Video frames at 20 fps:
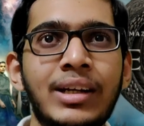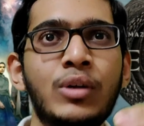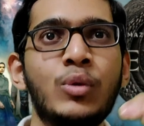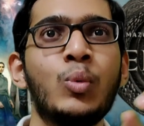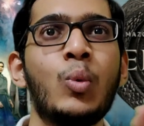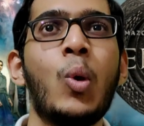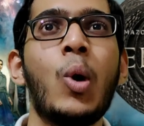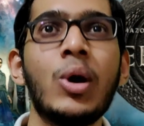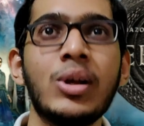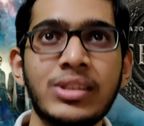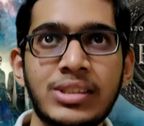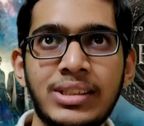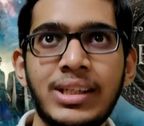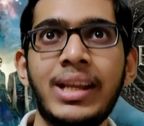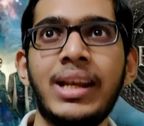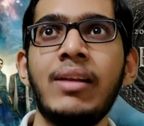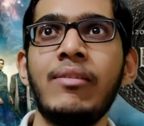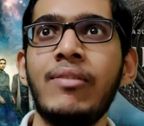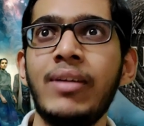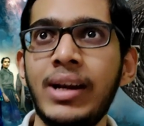it was
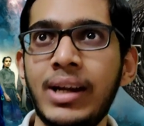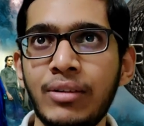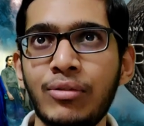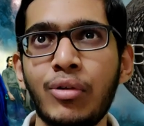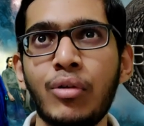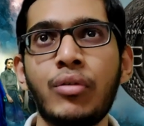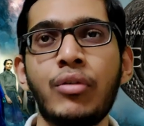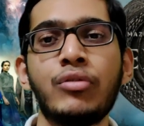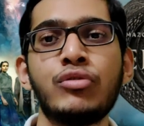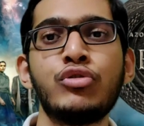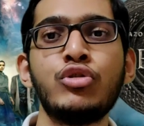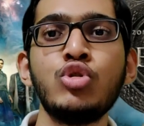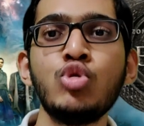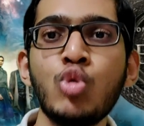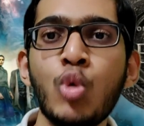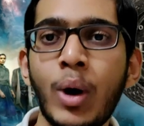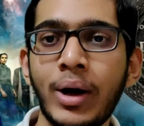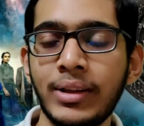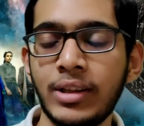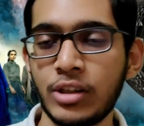derivative of a
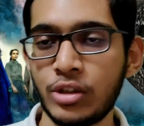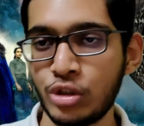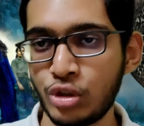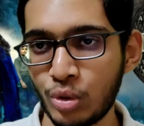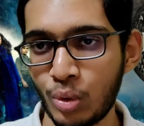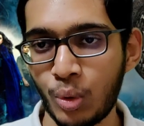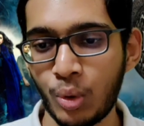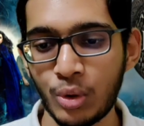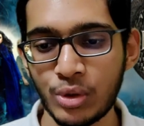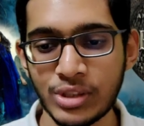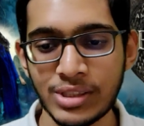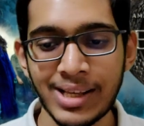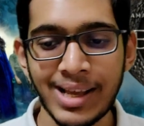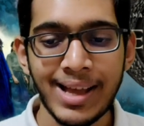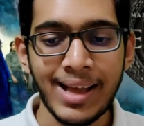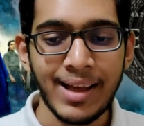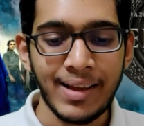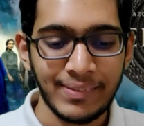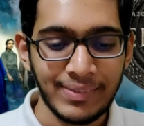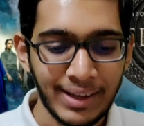few other shows
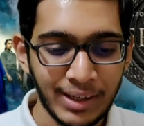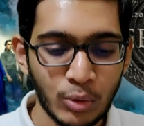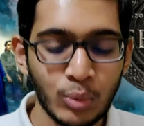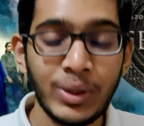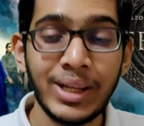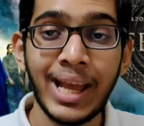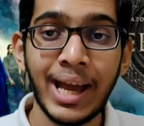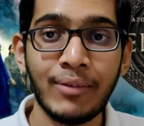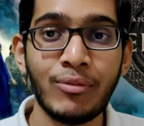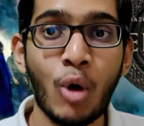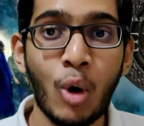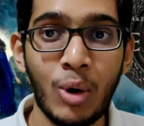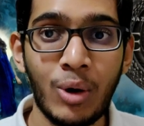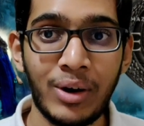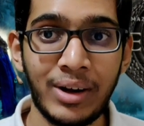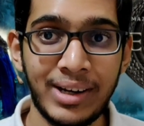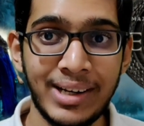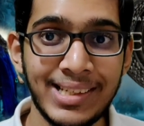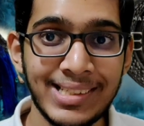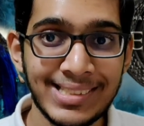that we have
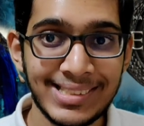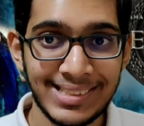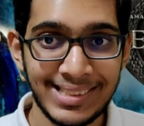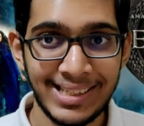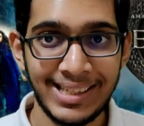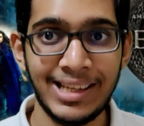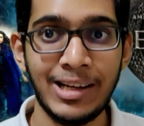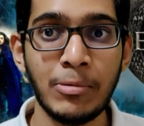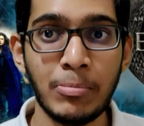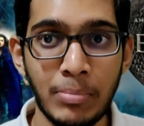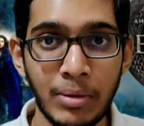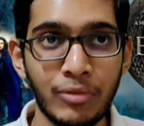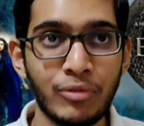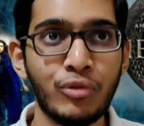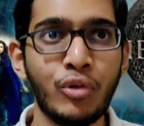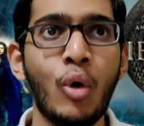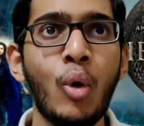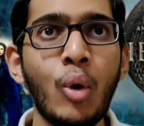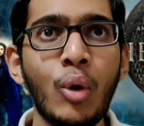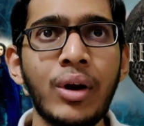already seen
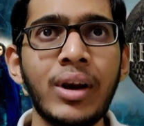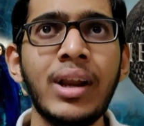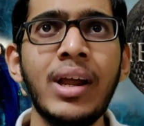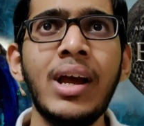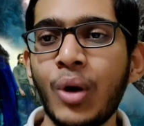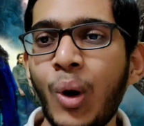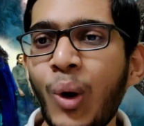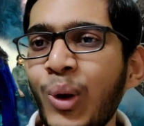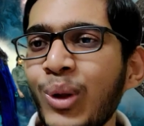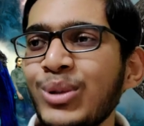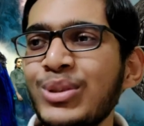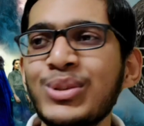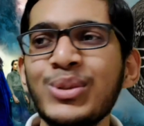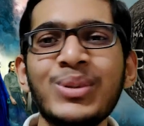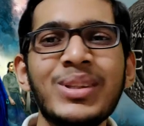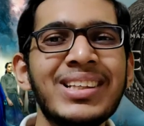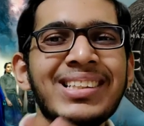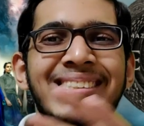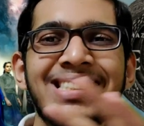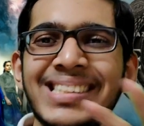before. Also,
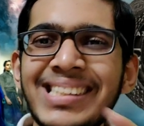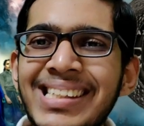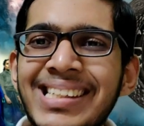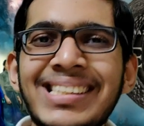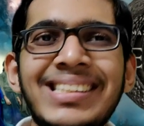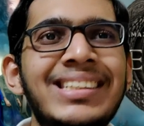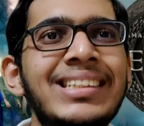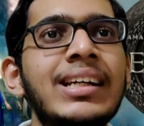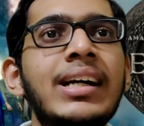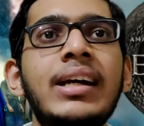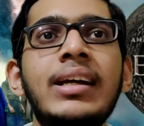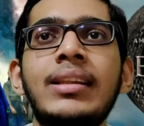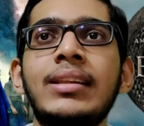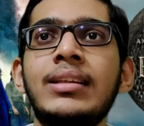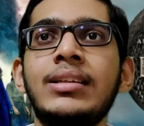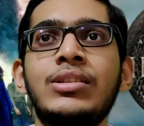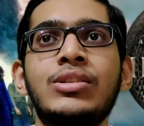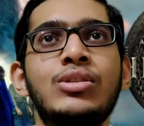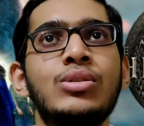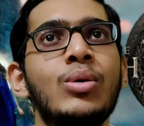the CGI in
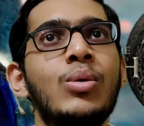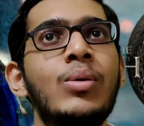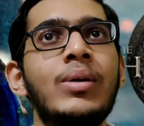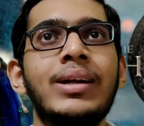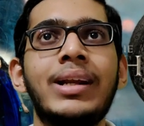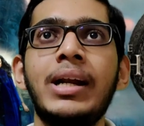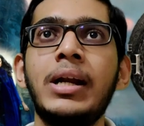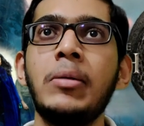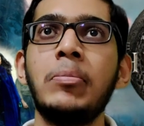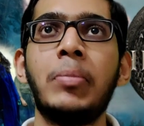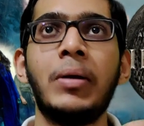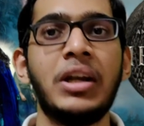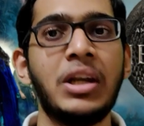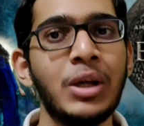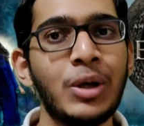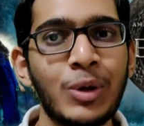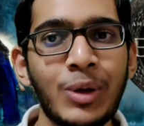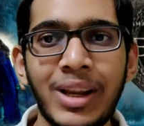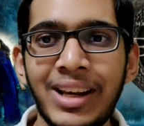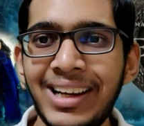this show didn't
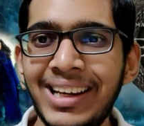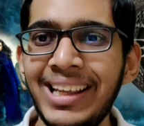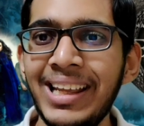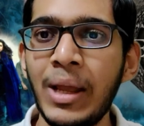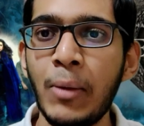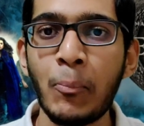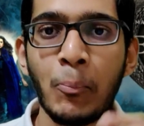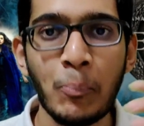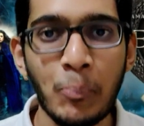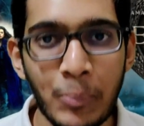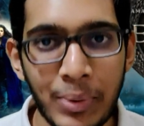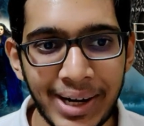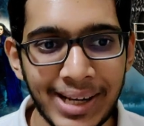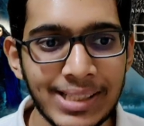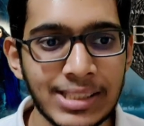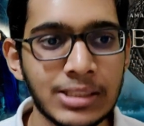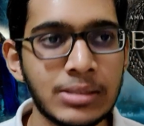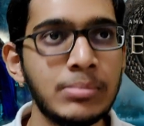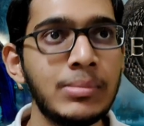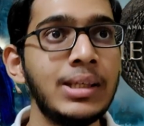particularly
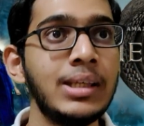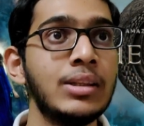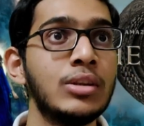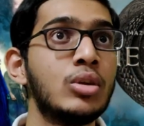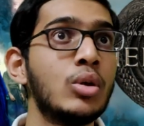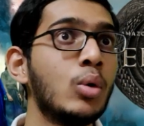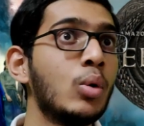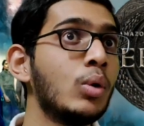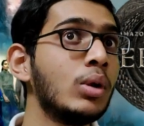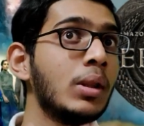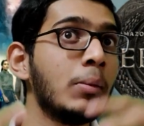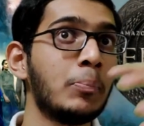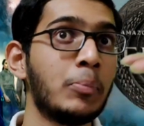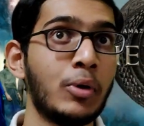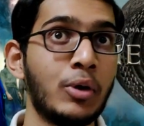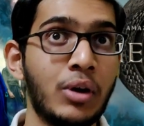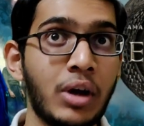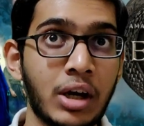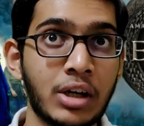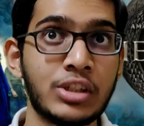impress me. Though the
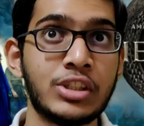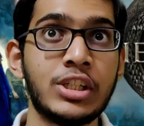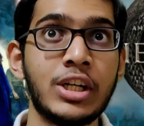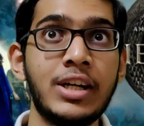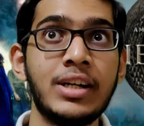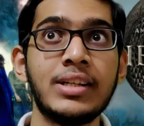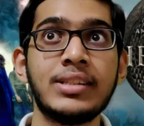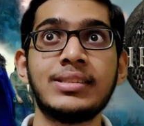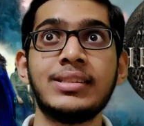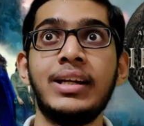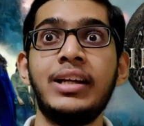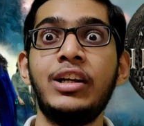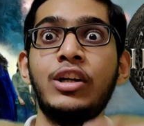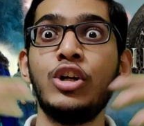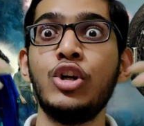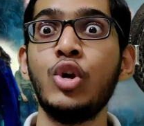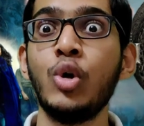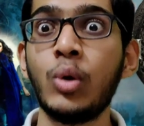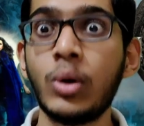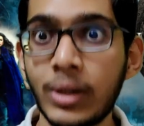production
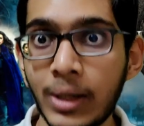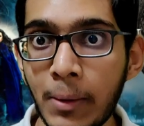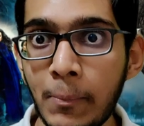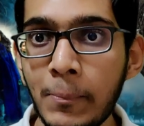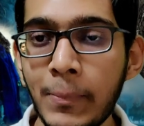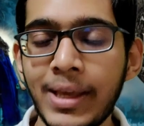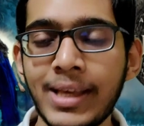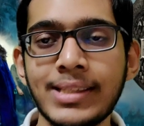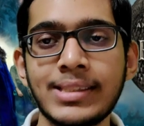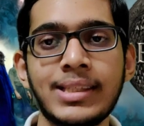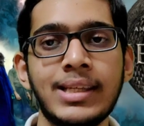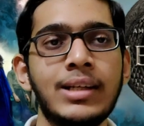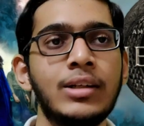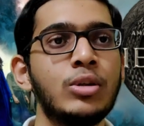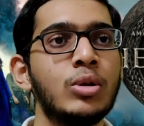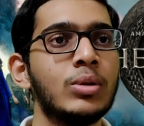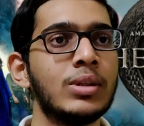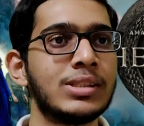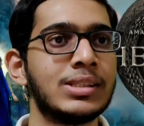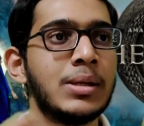design looked amazing,
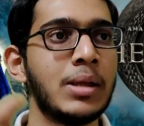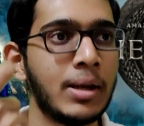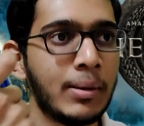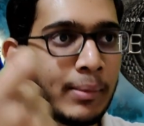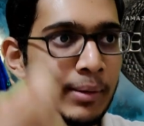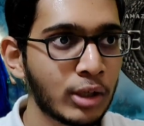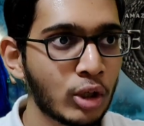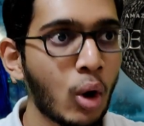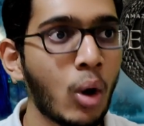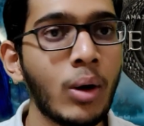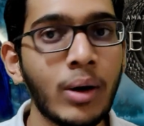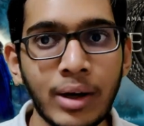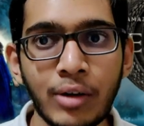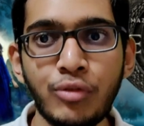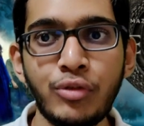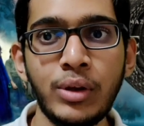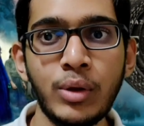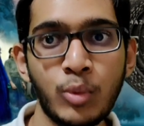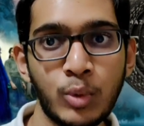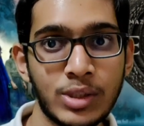though the
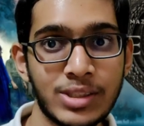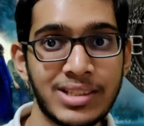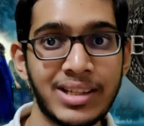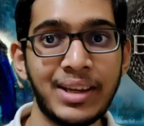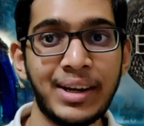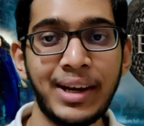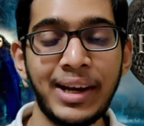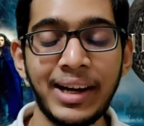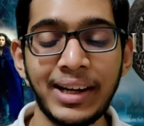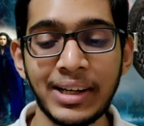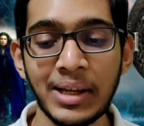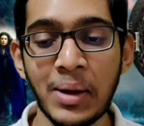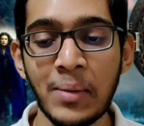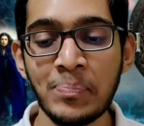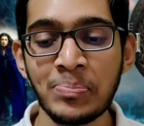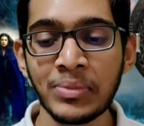cinematography was great,